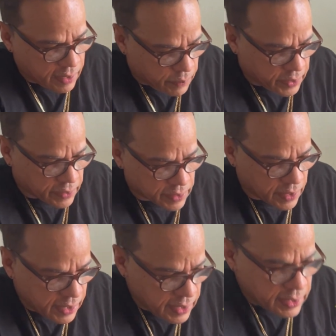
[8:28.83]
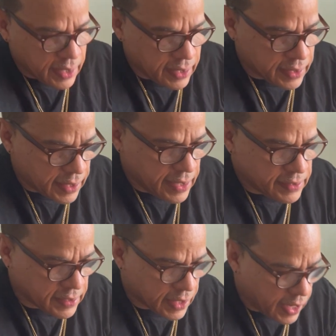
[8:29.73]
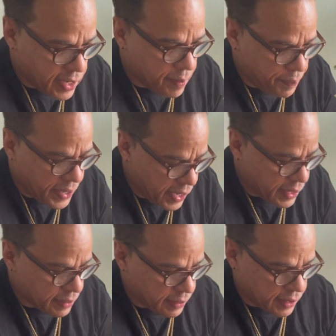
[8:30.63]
We're gonna get it nice and compact